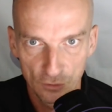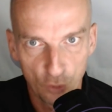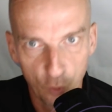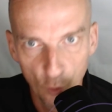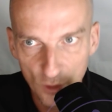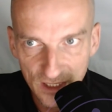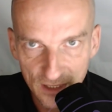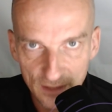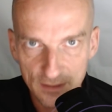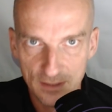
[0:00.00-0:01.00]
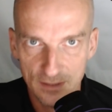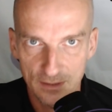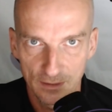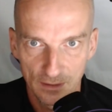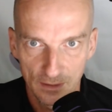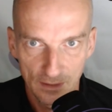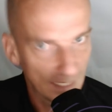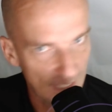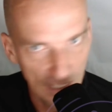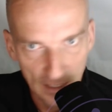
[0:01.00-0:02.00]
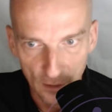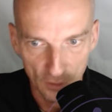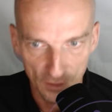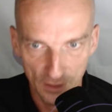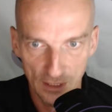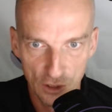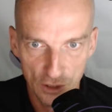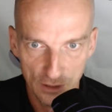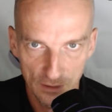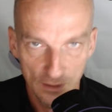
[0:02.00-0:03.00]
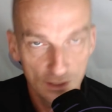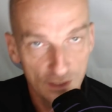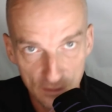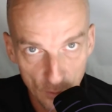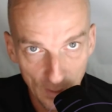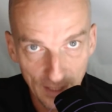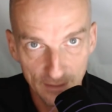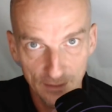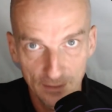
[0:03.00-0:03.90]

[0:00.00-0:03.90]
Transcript: two years like hell on the leash. He trained.